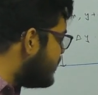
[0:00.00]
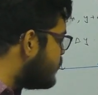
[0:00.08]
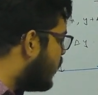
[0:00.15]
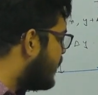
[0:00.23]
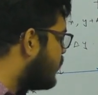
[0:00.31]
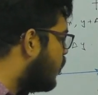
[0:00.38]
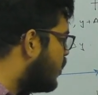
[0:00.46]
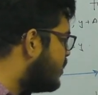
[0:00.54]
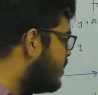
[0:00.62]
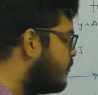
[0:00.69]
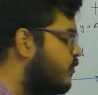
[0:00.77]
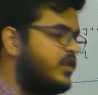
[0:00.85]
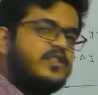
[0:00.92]
in y
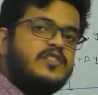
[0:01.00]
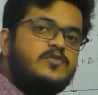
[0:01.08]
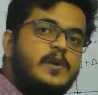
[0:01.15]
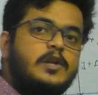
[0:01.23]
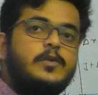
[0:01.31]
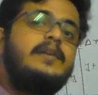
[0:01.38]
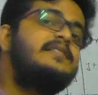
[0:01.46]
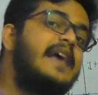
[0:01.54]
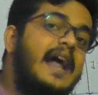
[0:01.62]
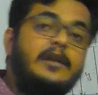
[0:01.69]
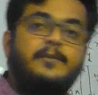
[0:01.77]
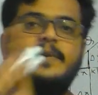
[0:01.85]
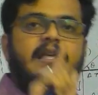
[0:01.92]
coordinate with respect to x
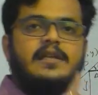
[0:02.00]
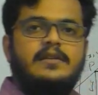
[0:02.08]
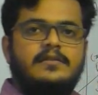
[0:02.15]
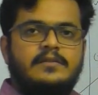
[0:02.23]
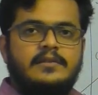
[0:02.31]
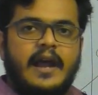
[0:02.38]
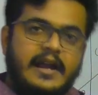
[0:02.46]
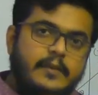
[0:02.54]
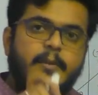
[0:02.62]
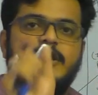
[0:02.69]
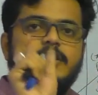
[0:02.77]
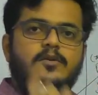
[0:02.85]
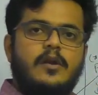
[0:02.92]
at P at a
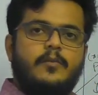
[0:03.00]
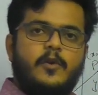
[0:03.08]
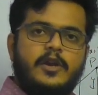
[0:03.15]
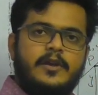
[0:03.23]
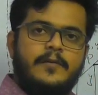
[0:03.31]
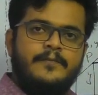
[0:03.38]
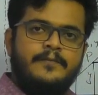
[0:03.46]
particular point.